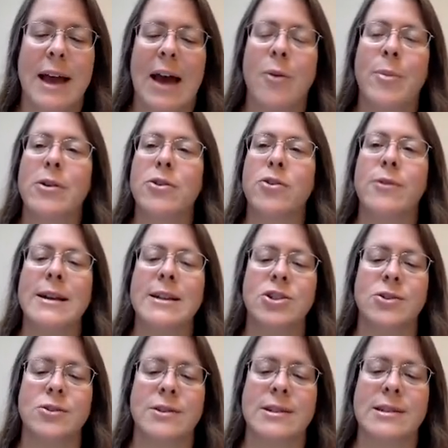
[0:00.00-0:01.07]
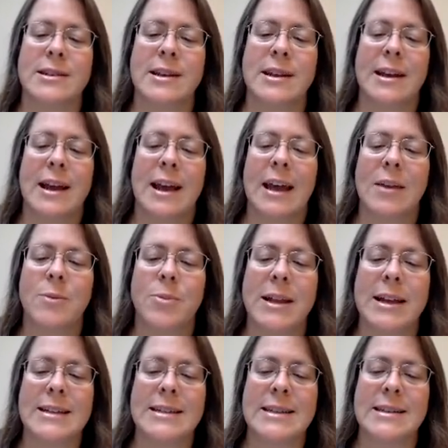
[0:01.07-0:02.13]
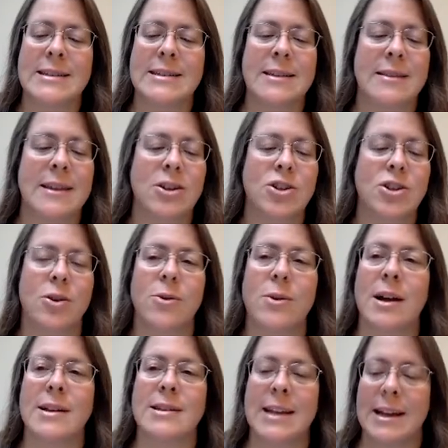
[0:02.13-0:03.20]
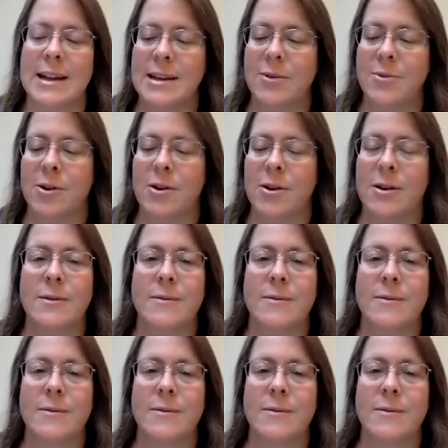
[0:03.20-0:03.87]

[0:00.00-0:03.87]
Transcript: How about creatures and places that show God's handiwork?